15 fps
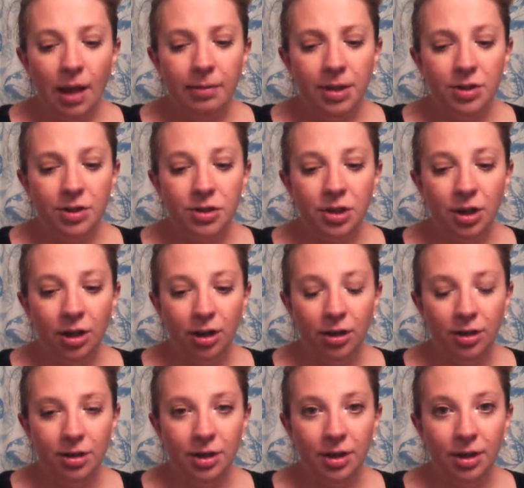
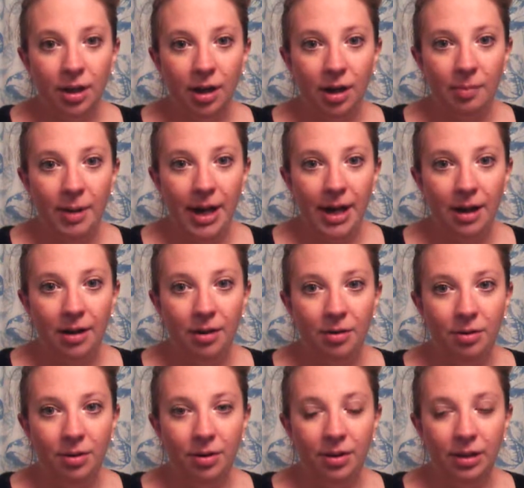concerned
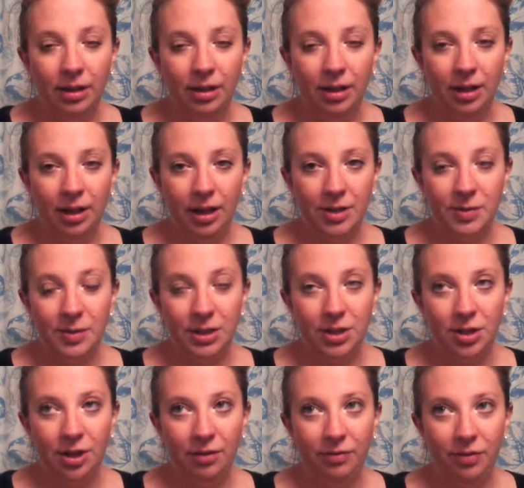about, I guess we could
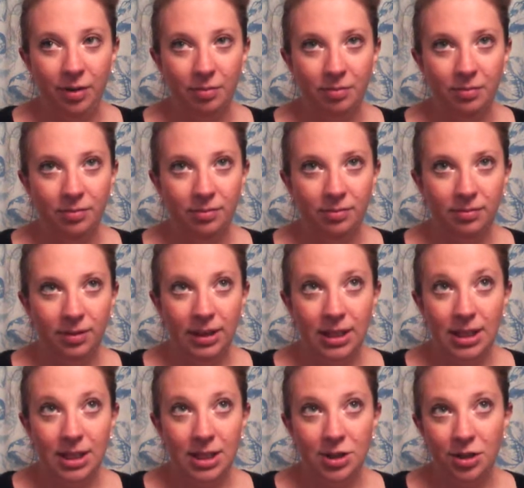start from
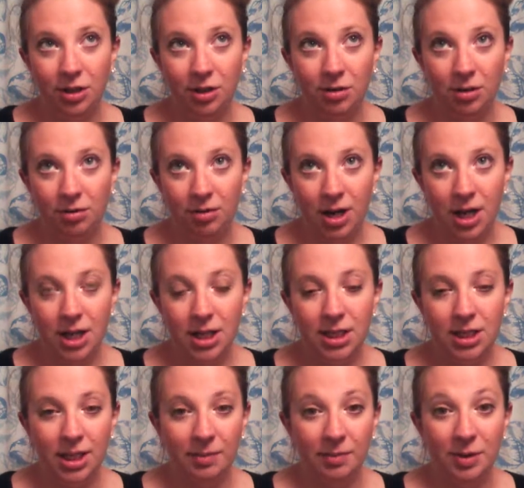least to go to
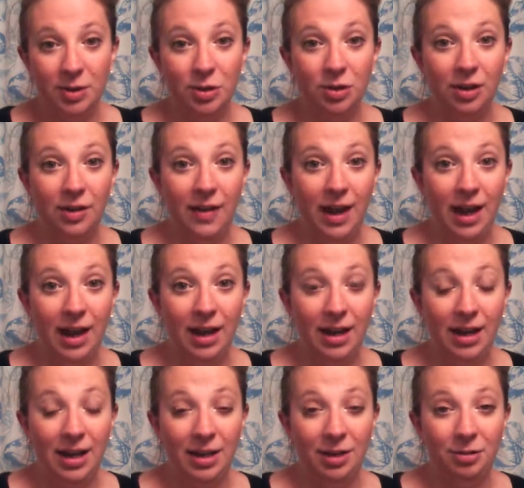greatest. I'm concerned
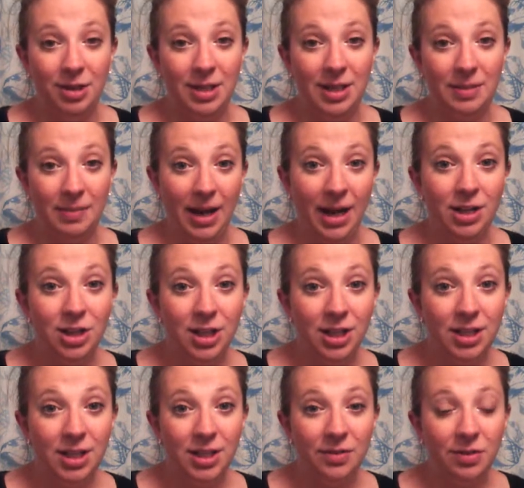that it increases my
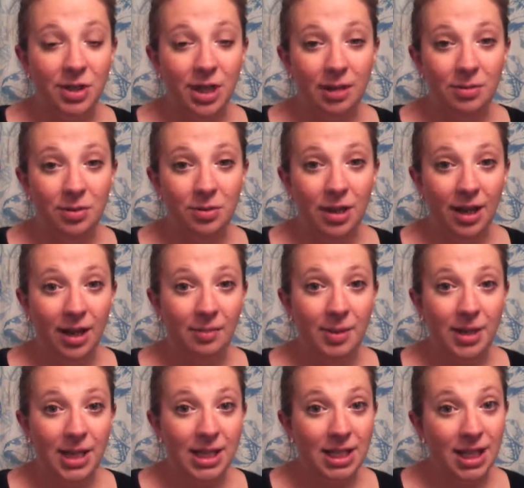chances for type 2
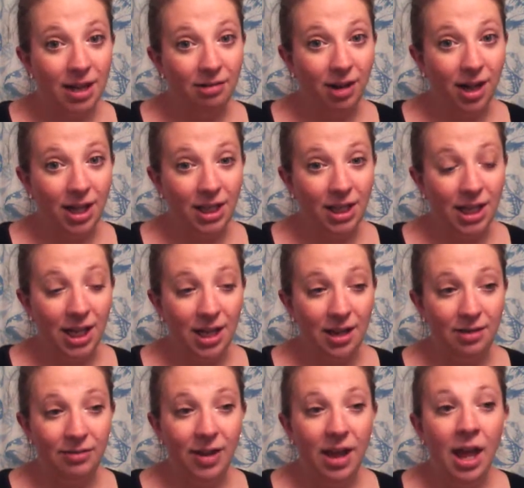diabetes later on in
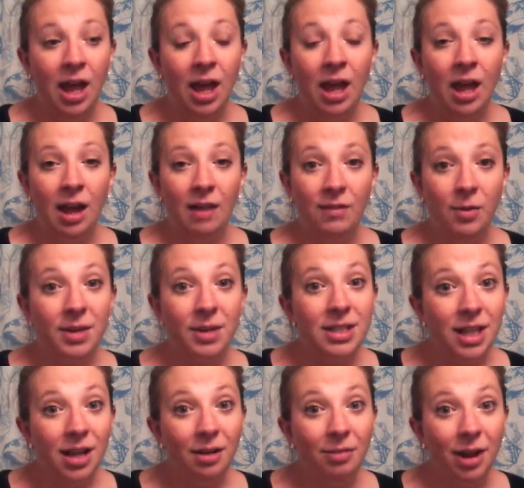life. I've always
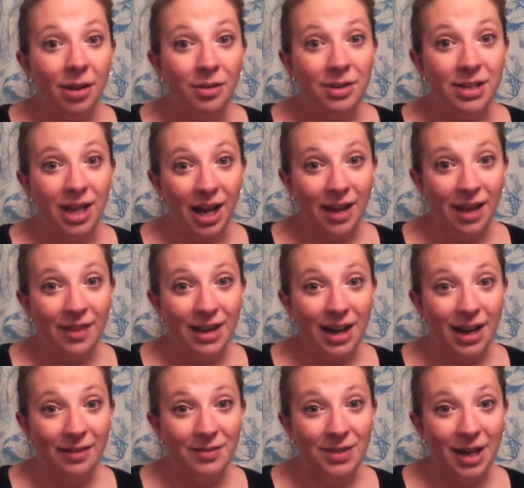said I'd rather die than
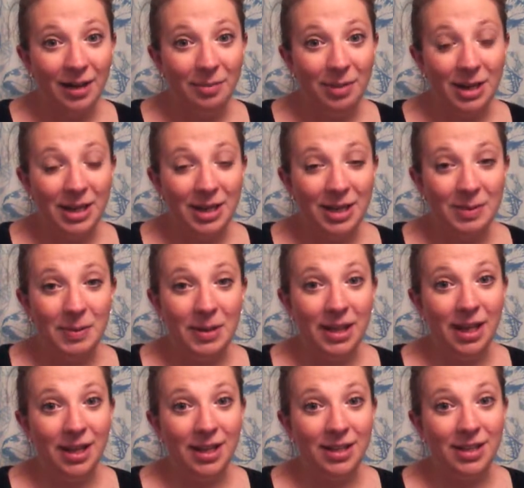have diabetes
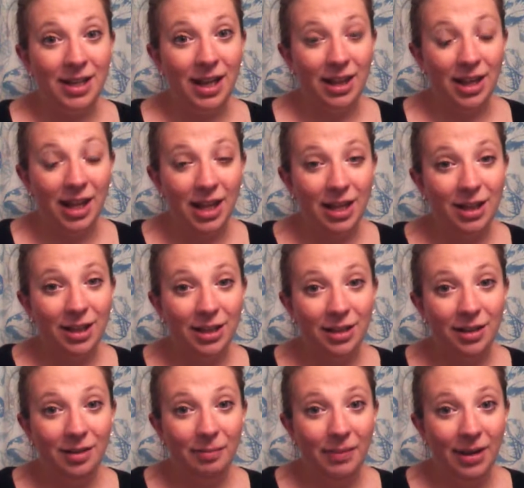because I like
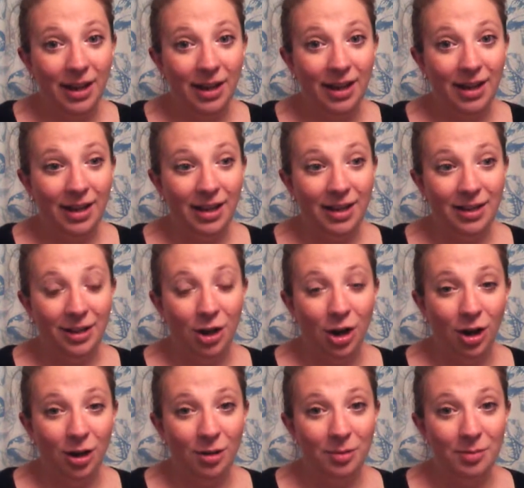my
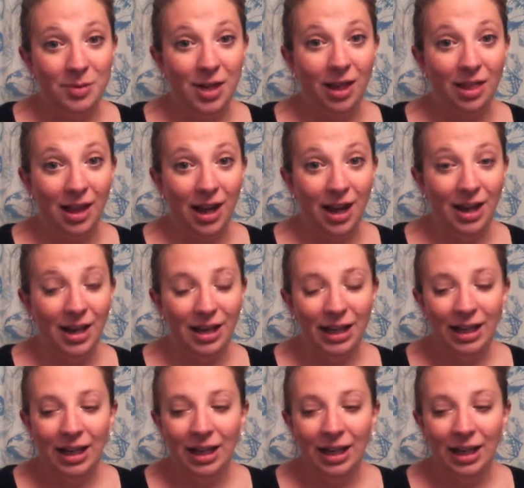carbs a lot.